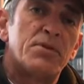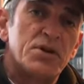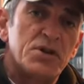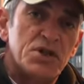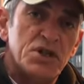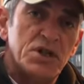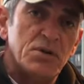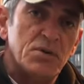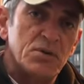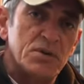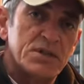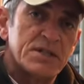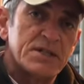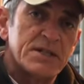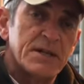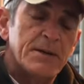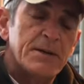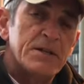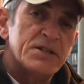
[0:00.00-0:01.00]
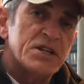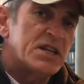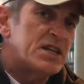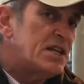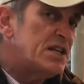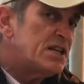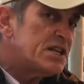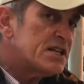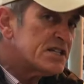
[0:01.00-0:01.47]
produce. So
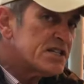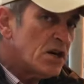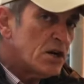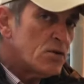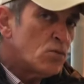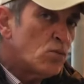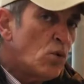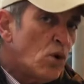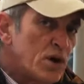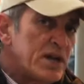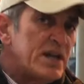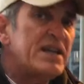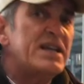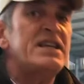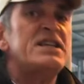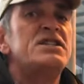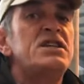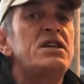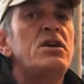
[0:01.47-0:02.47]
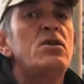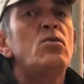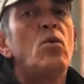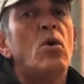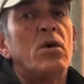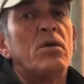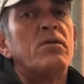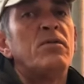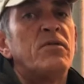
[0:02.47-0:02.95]
you need to decide what it is you
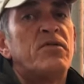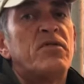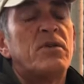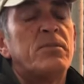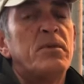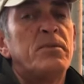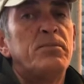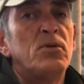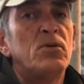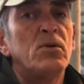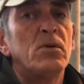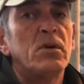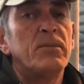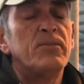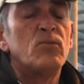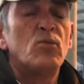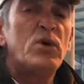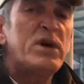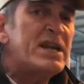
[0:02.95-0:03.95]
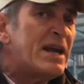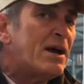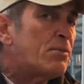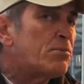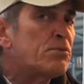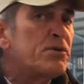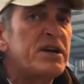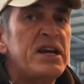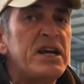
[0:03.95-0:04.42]
want from a bull. We
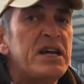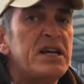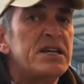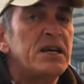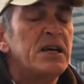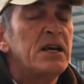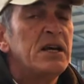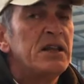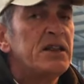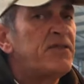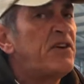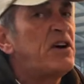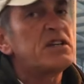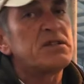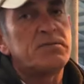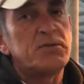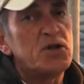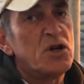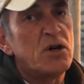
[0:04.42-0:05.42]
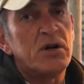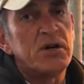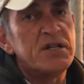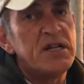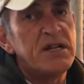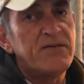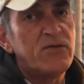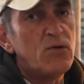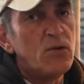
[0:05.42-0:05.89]
now breed the vast
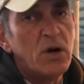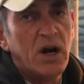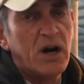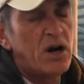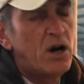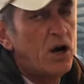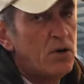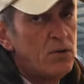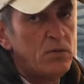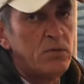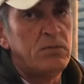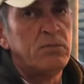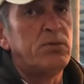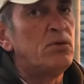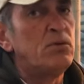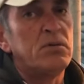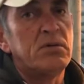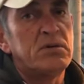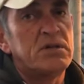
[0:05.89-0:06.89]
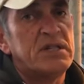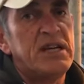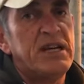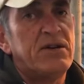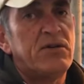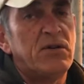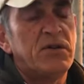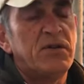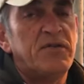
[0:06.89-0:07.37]
majority of all our own bulls
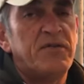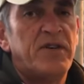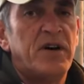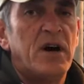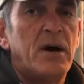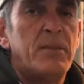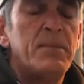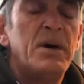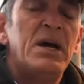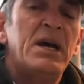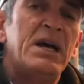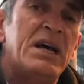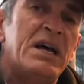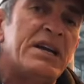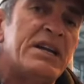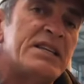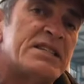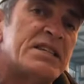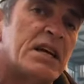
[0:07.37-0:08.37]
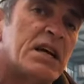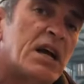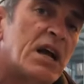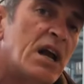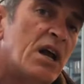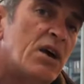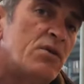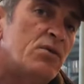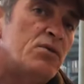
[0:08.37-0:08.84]
here on the farm, and it's a
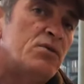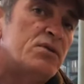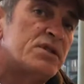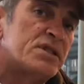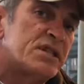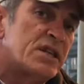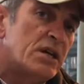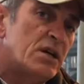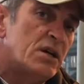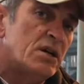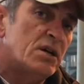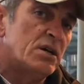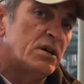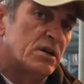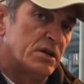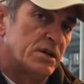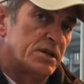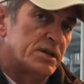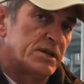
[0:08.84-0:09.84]
closed herd.